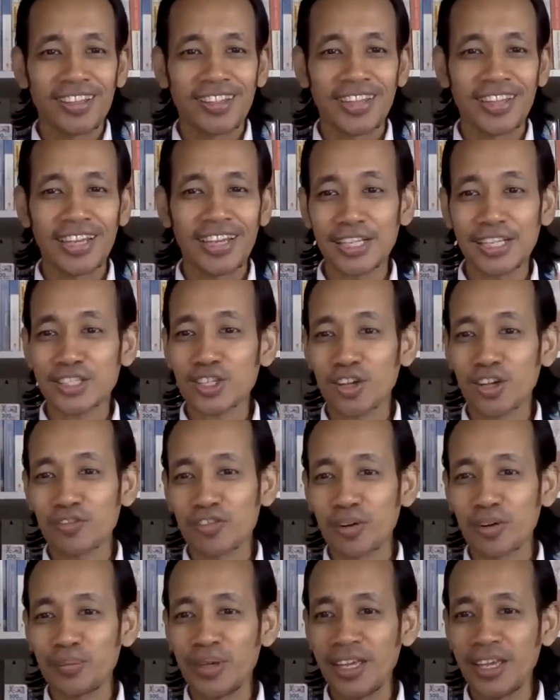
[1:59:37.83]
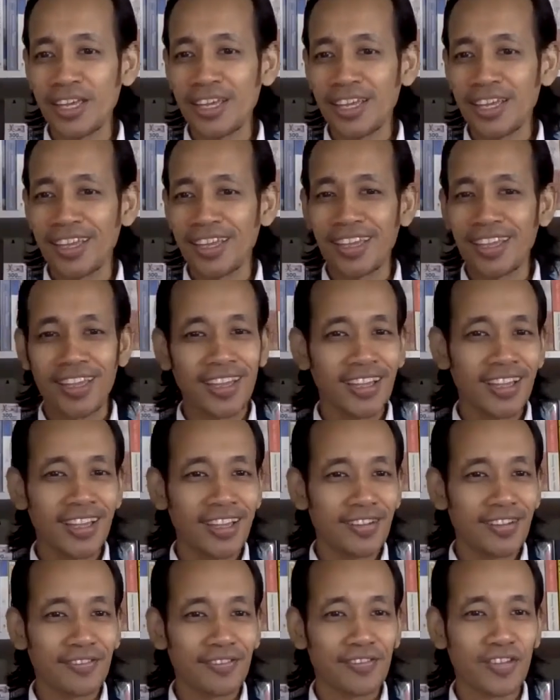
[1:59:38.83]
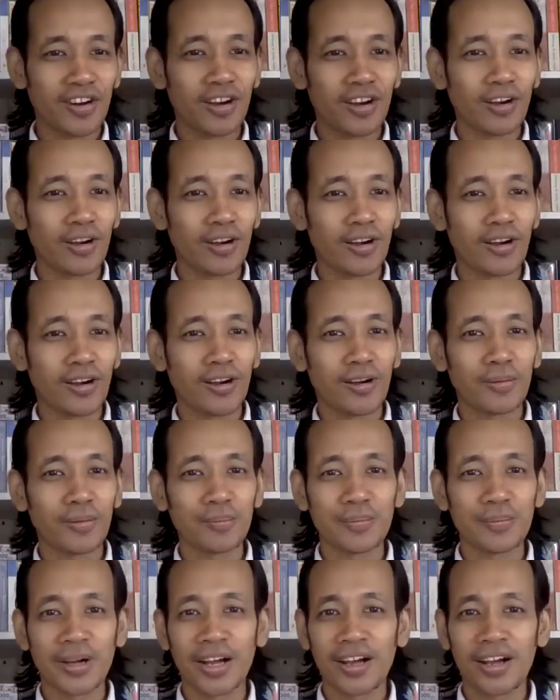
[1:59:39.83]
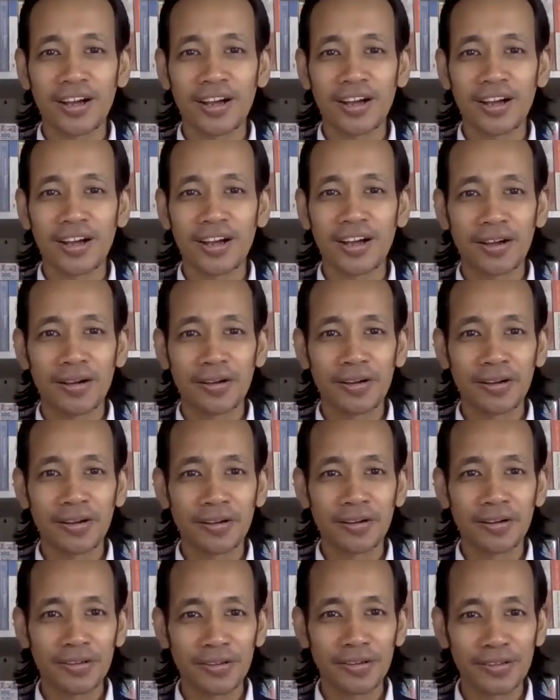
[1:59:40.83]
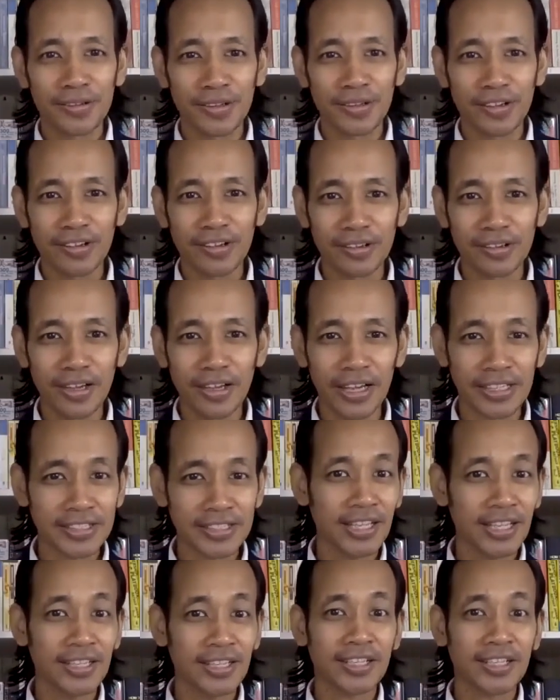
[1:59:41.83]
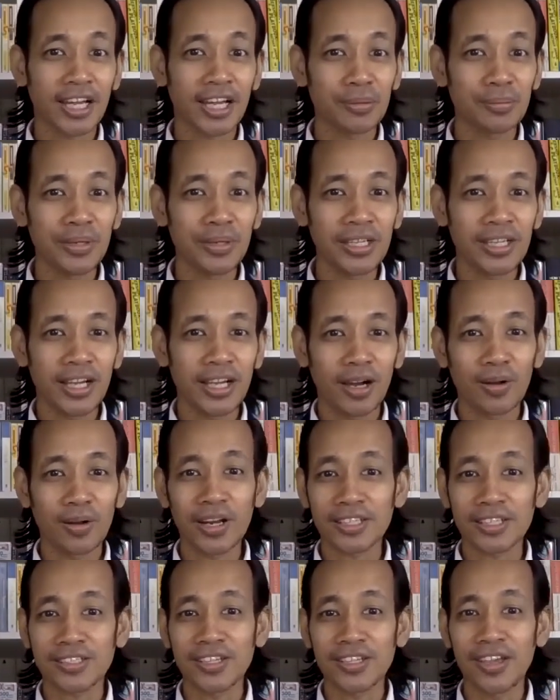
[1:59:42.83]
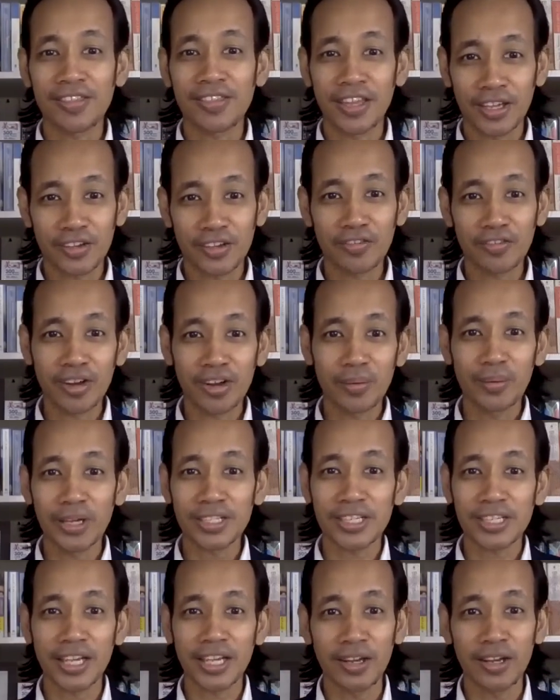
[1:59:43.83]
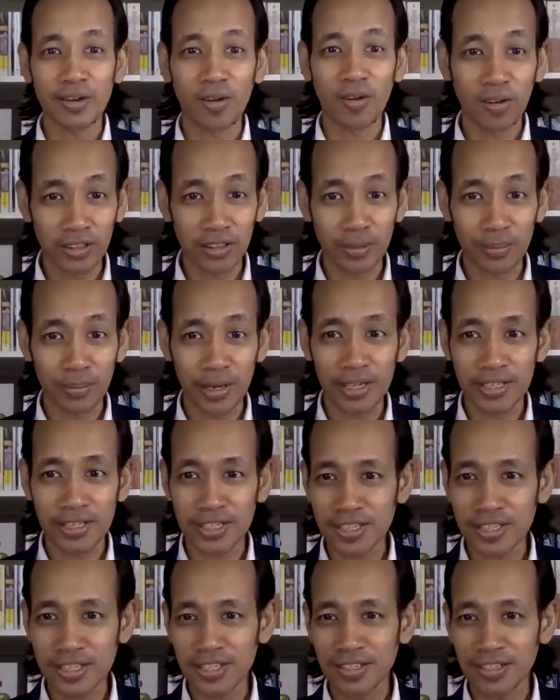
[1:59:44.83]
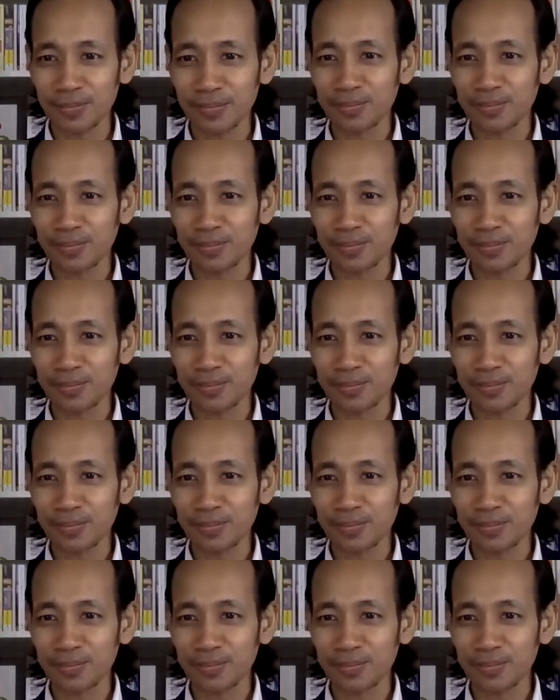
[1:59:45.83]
That is all from me, from uh, Excel Academy, I would like to say thank you very much and all the best.